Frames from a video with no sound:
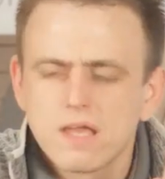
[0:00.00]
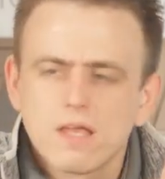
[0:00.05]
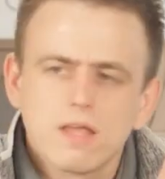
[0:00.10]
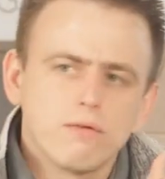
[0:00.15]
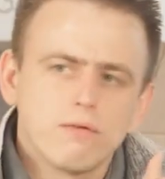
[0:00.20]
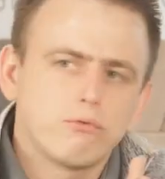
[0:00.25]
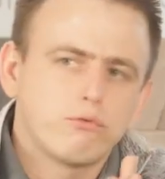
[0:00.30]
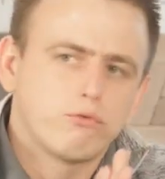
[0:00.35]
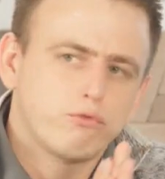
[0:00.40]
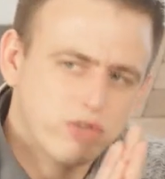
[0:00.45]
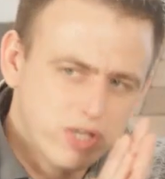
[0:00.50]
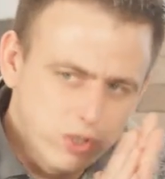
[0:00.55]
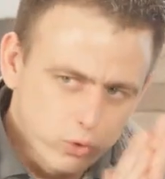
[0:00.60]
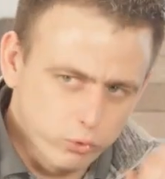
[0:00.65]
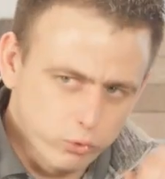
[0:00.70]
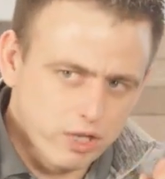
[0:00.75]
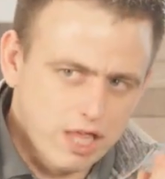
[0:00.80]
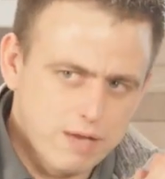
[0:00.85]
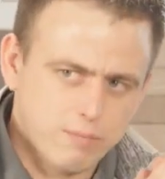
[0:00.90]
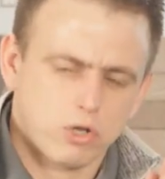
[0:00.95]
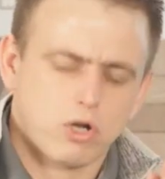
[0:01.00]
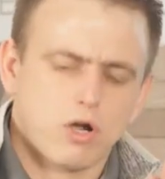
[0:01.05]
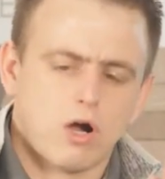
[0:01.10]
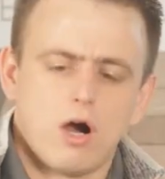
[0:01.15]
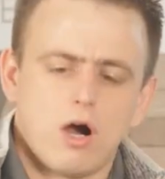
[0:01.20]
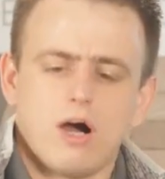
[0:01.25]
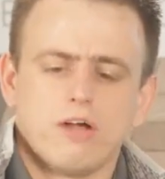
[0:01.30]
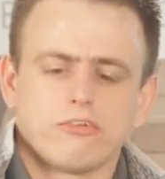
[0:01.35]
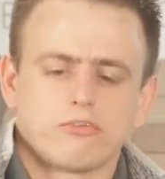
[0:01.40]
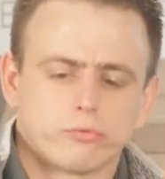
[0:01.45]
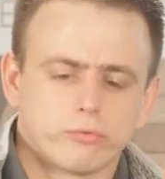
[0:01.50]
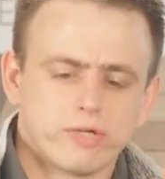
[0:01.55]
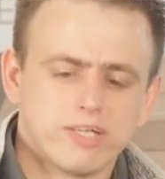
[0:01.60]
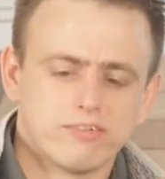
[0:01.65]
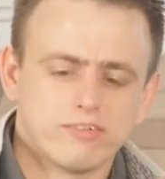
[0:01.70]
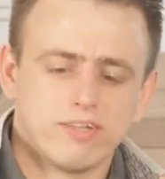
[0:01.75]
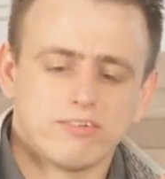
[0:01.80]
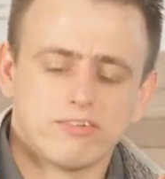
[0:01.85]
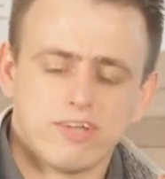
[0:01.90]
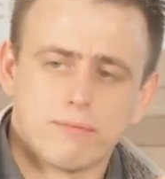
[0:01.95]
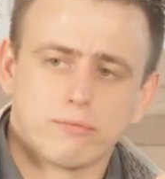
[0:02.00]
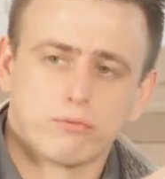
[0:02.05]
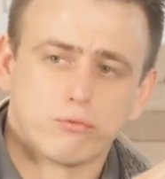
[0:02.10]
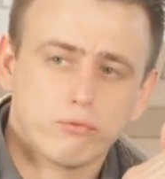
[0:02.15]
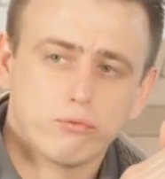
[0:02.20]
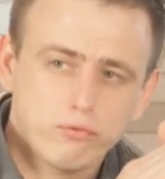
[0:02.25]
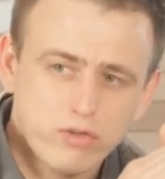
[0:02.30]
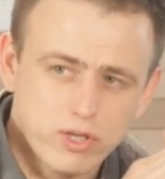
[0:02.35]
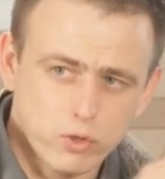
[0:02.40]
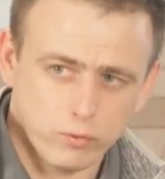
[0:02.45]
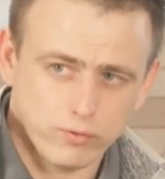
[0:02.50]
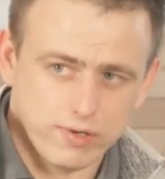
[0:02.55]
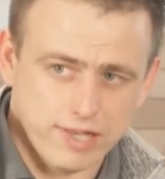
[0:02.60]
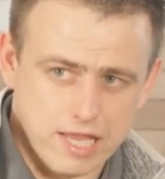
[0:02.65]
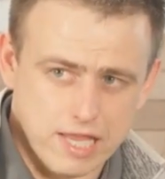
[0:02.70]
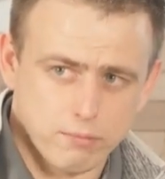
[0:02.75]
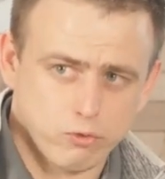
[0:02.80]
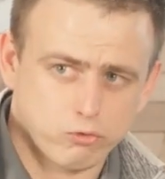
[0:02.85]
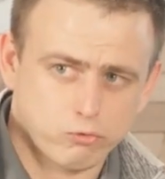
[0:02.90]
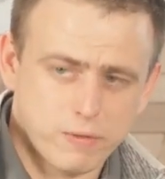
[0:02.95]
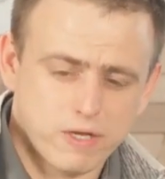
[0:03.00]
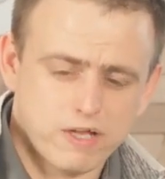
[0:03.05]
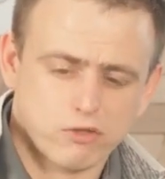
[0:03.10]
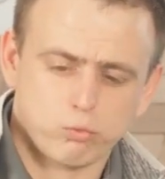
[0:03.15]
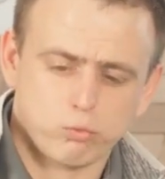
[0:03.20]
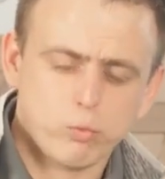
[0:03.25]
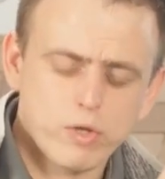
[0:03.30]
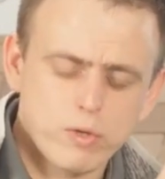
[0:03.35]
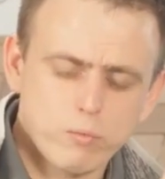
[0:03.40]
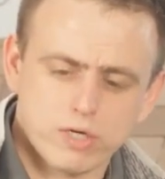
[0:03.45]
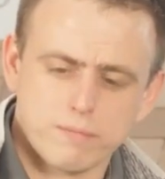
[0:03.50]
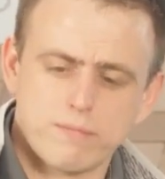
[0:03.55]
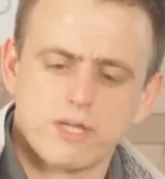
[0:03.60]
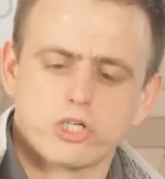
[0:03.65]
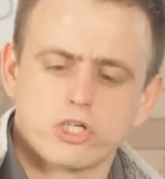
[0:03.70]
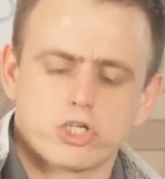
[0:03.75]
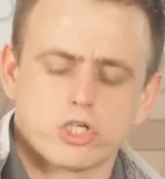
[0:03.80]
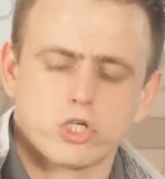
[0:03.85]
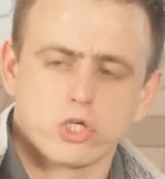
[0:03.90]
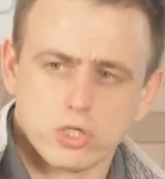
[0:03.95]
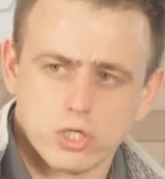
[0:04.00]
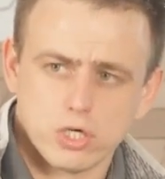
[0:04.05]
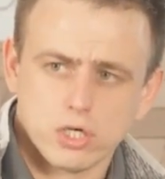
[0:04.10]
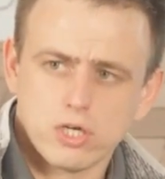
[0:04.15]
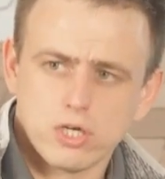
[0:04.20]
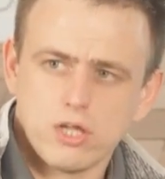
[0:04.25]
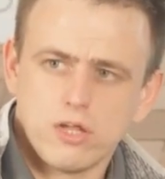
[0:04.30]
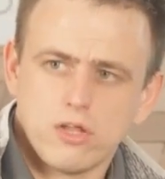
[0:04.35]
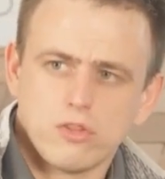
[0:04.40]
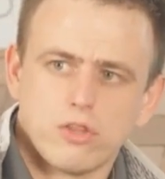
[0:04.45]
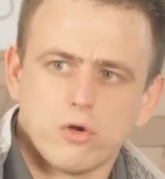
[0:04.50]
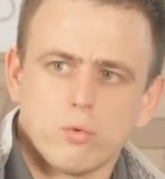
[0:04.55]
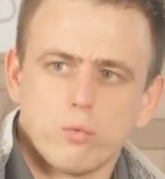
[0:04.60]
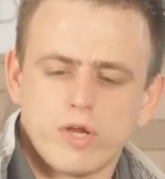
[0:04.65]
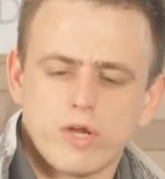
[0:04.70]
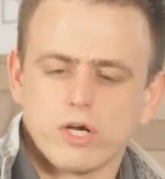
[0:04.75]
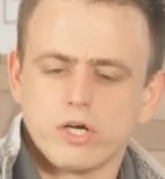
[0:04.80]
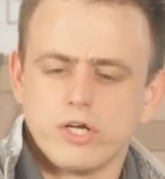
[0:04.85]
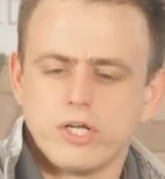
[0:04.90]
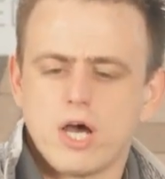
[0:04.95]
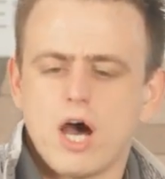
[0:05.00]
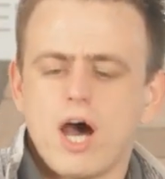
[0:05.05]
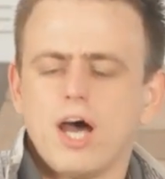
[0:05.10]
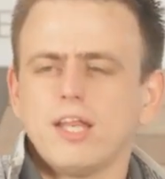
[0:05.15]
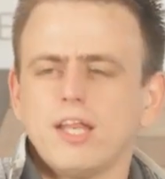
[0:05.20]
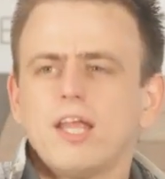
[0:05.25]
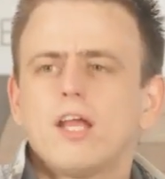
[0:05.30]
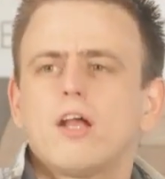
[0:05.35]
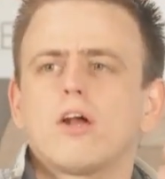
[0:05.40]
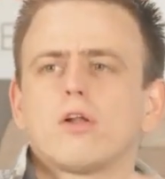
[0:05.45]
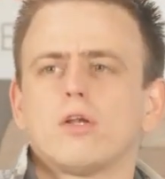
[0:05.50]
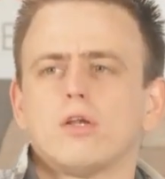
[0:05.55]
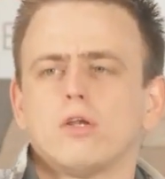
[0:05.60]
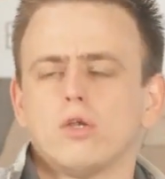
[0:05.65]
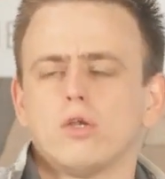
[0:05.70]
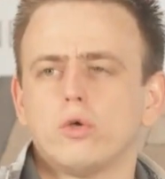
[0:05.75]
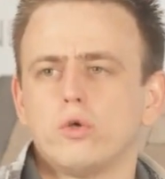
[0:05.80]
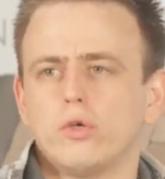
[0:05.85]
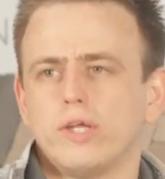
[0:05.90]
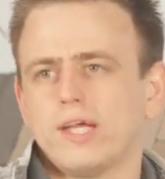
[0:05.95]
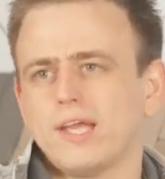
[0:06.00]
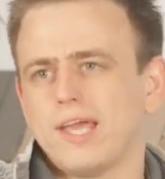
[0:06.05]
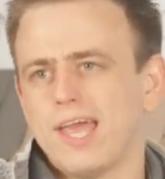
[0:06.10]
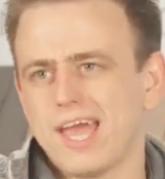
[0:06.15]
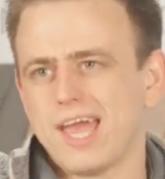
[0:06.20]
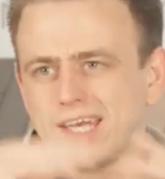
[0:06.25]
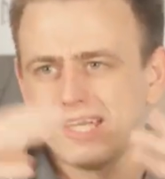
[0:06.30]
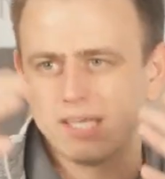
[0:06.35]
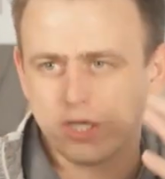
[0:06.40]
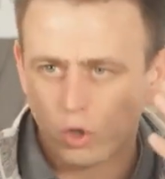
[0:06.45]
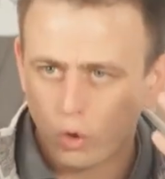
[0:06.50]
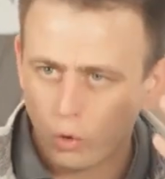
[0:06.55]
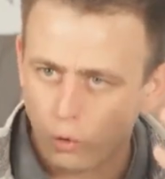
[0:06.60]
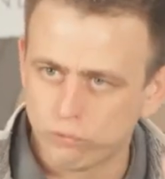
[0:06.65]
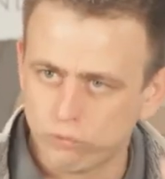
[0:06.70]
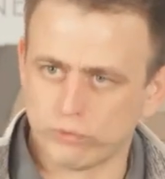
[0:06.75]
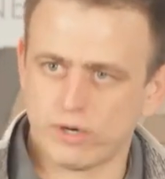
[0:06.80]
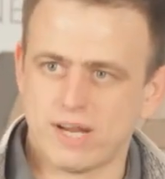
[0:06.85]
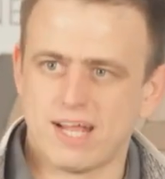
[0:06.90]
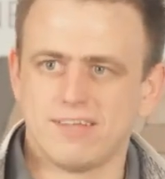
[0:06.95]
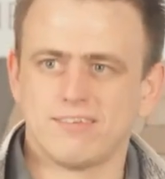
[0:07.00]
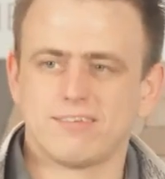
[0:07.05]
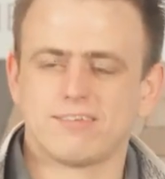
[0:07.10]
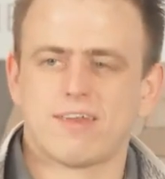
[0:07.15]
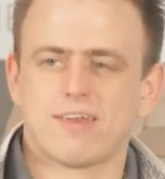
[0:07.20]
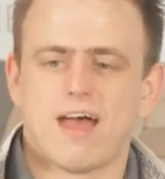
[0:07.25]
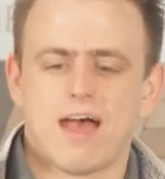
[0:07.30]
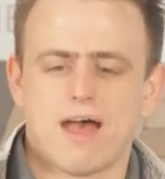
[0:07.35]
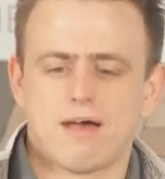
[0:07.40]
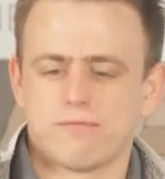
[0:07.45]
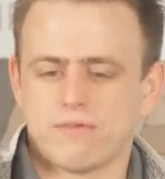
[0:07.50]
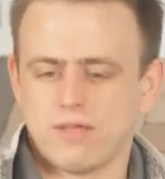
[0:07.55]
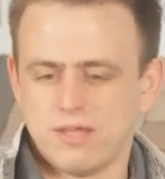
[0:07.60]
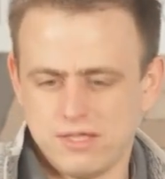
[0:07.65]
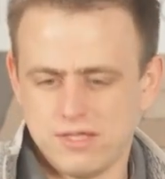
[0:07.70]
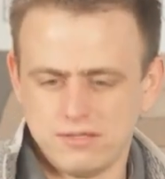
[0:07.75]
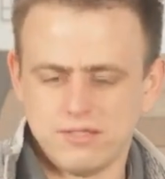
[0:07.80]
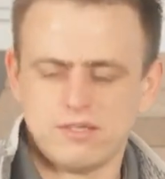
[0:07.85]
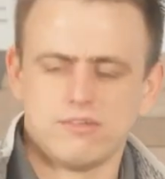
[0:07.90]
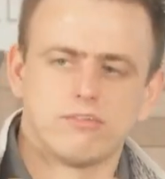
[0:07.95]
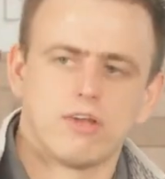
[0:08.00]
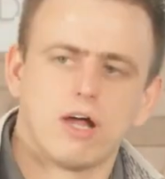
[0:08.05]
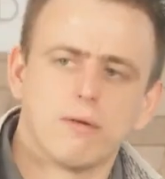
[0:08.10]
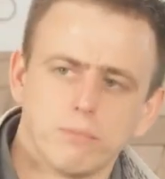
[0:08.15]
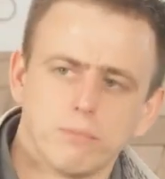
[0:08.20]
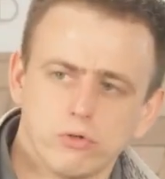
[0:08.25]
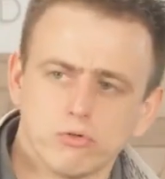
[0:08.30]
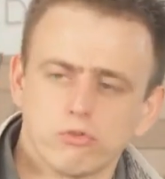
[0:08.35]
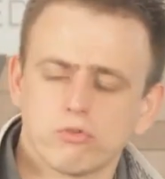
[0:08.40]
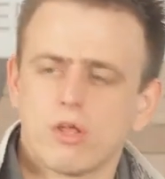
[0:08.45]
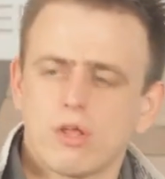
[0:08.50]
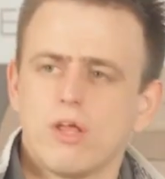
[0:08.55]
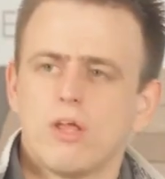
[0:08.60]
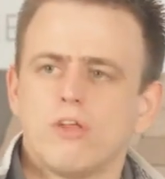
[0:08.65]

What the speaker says: field labor costs, the reason its name's field labor is because we want to make sure that we are not including any overhead staff in these numbers.